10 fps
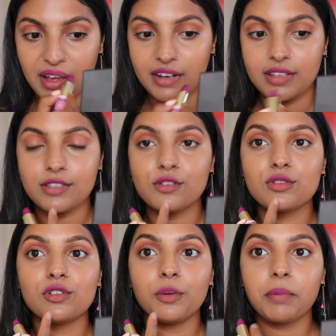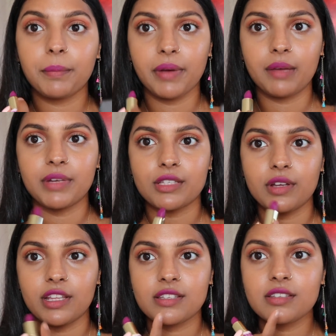And it's super
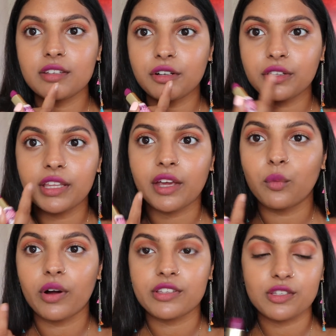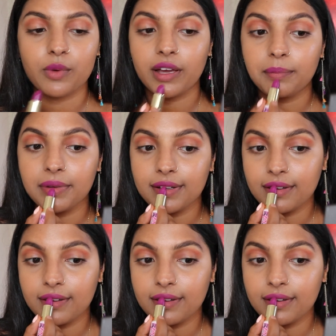pigmented. This is literally like one swipe.